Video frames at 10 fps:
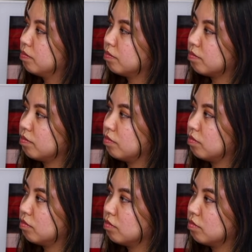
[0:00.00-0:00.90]

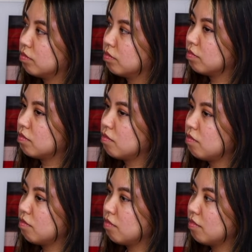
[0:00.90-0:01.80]

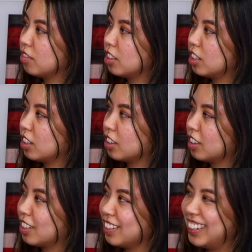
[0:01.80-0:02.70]

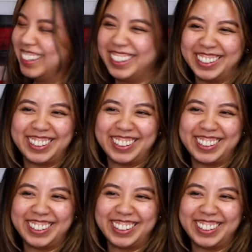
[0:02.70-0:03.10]
(not speaking)